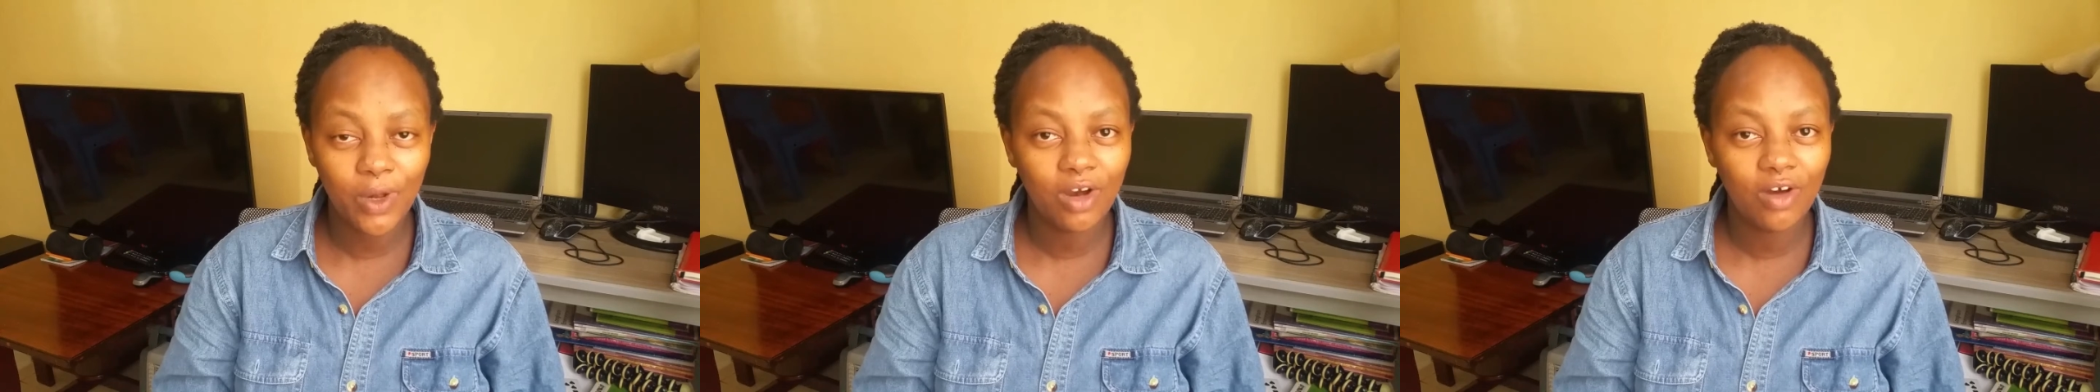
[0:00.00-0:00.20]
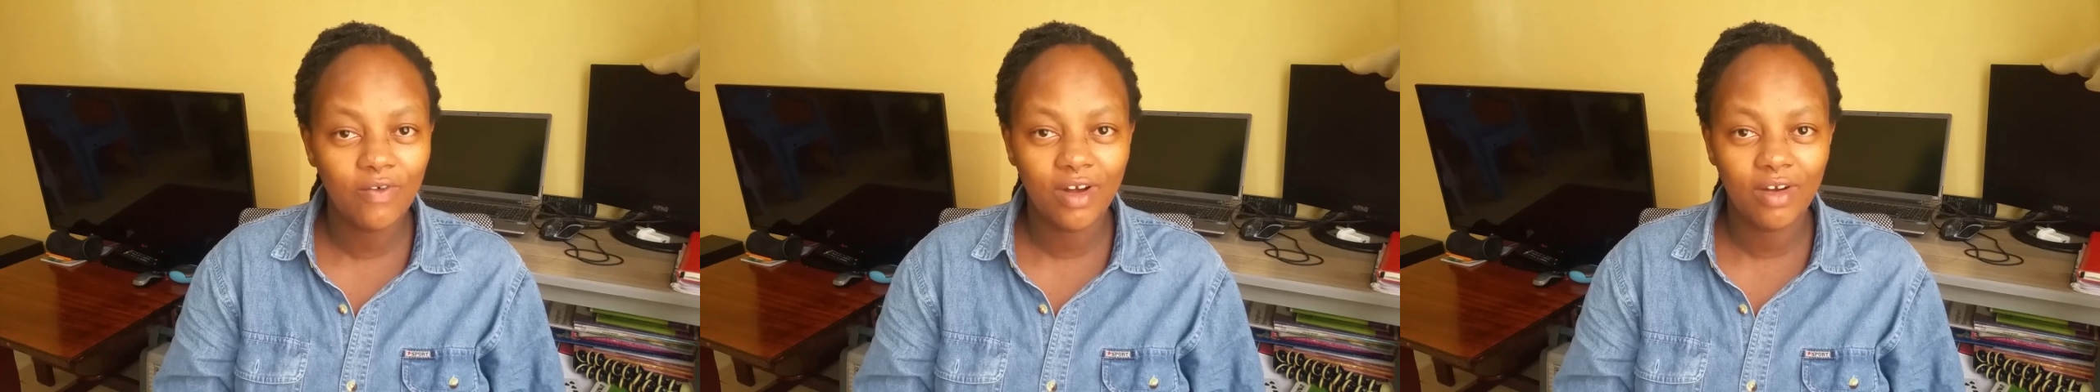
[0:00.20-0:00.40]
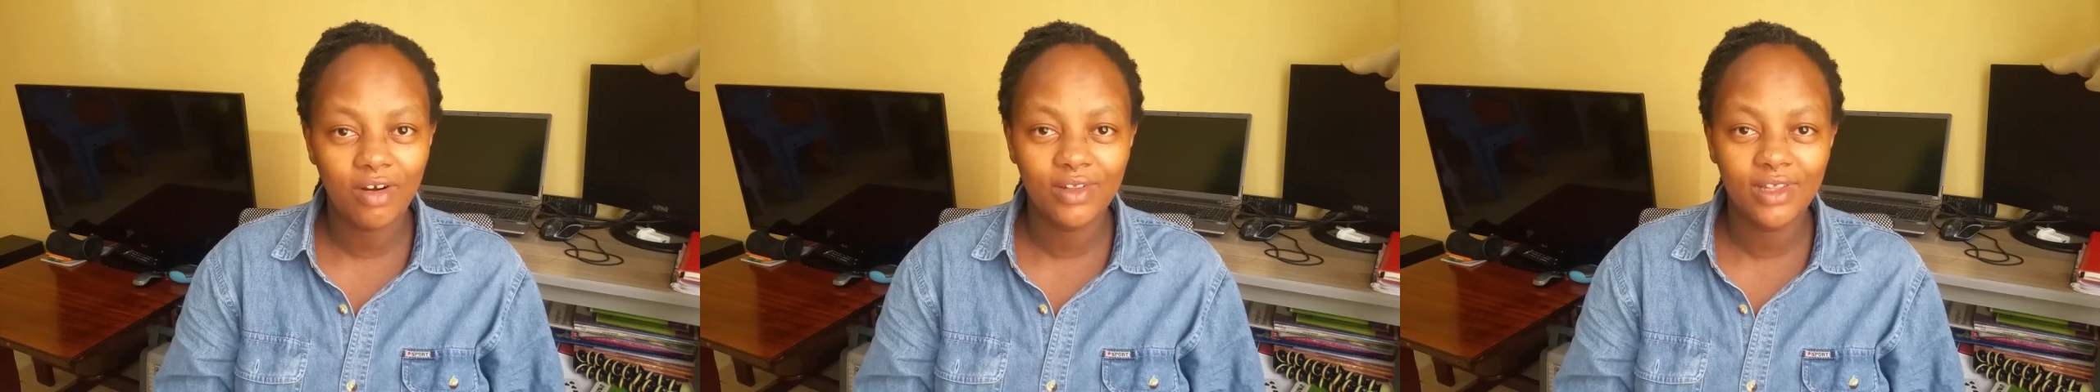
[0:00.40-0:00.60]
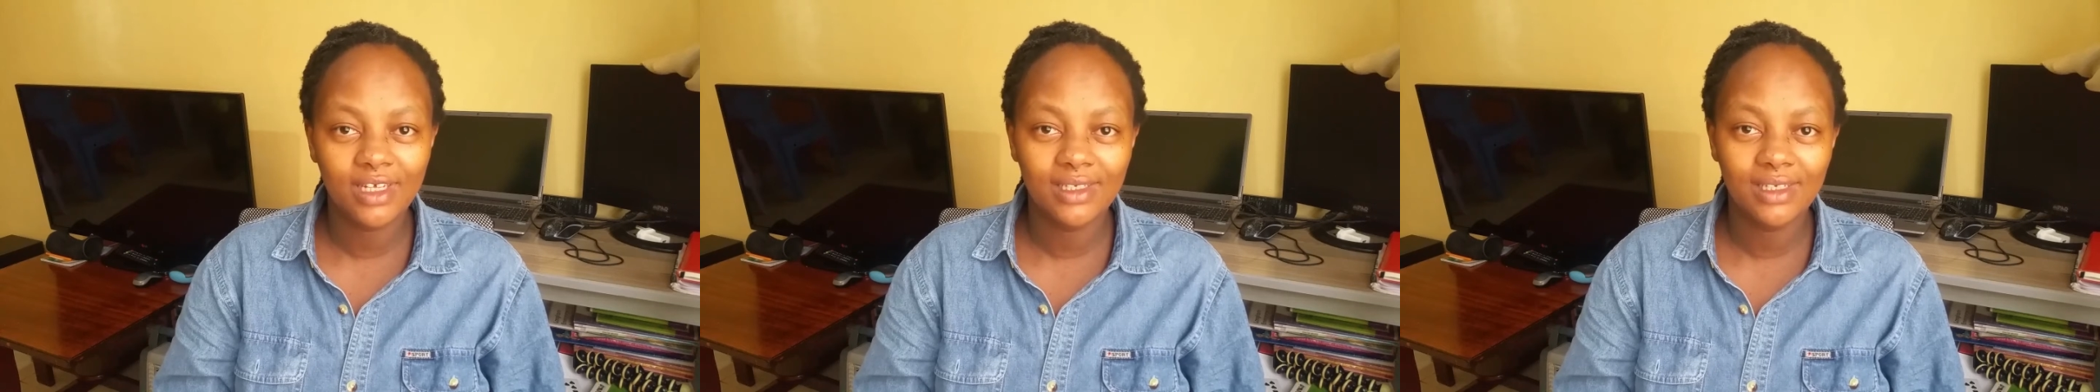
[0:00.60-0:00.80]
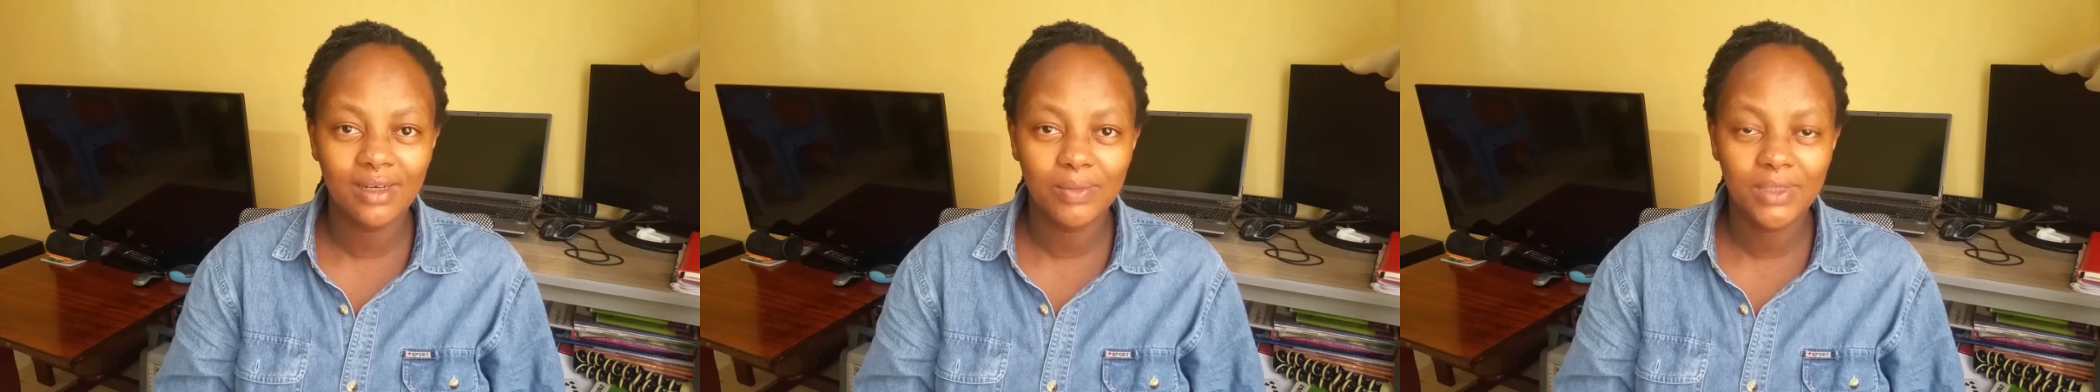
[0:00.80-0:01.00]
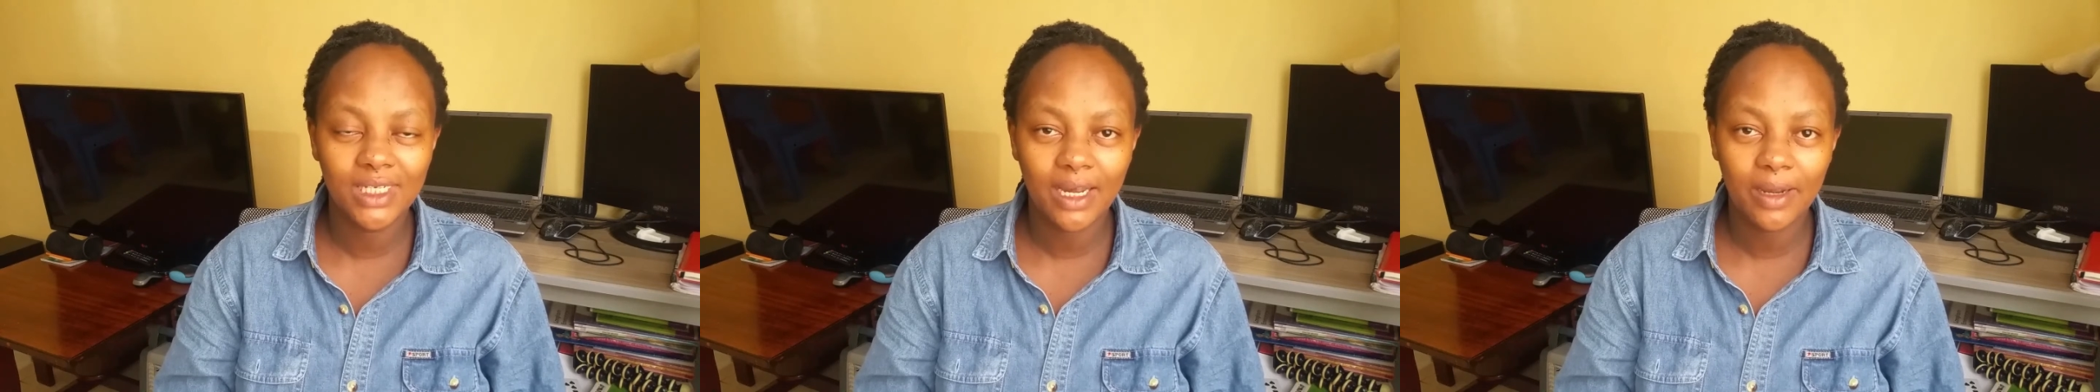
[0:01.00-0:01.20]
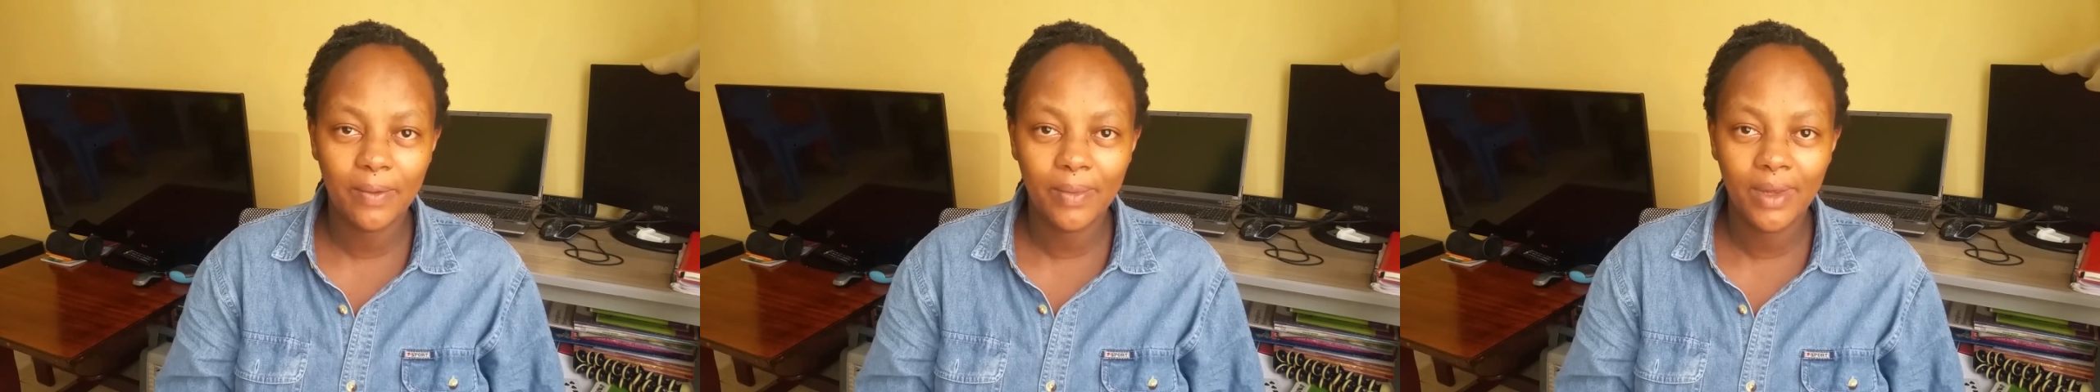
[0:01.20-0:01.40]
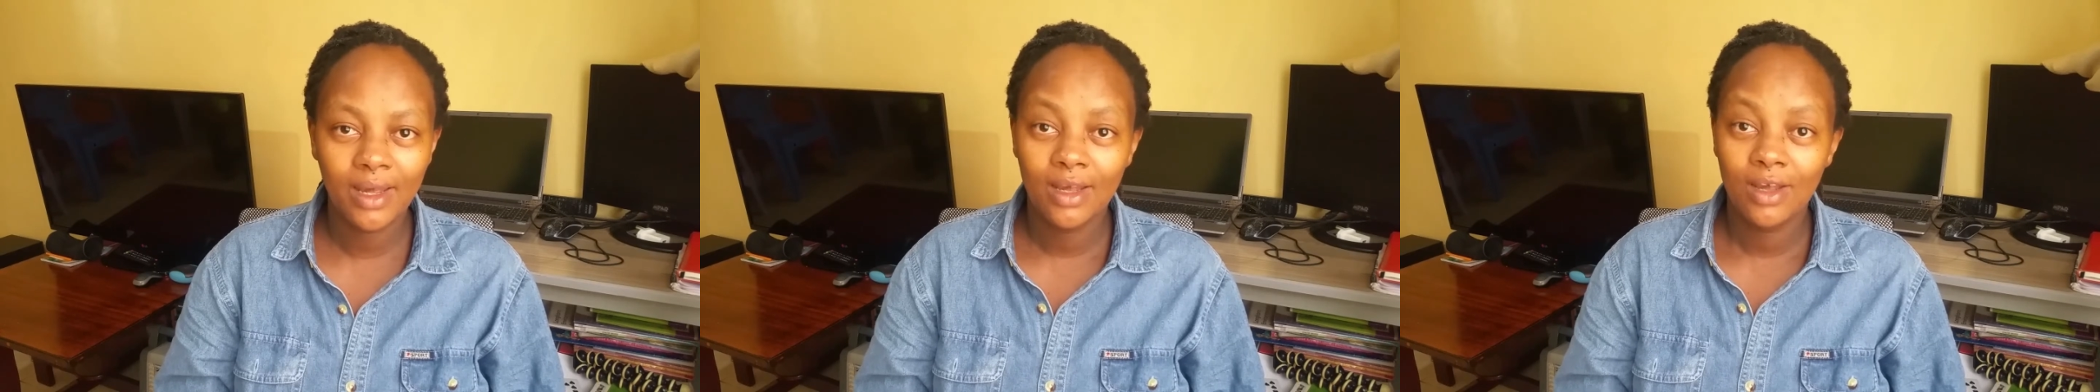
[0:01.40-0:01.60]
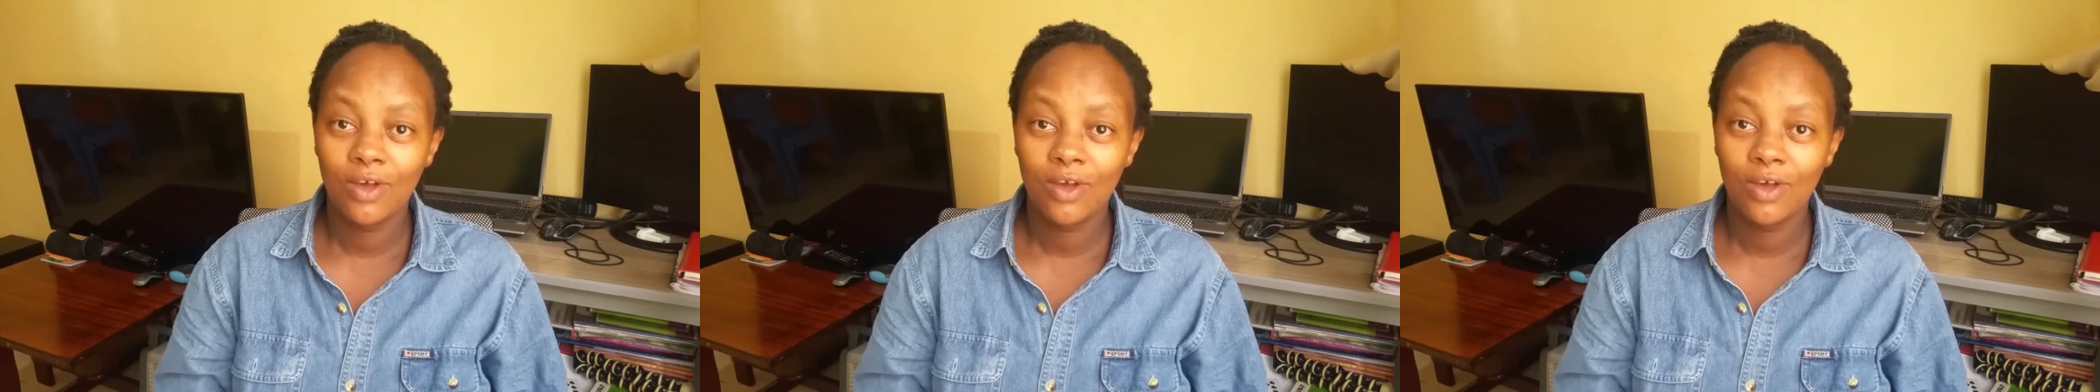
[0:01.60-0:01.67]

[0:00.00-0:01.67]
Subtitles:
wear off around the same time,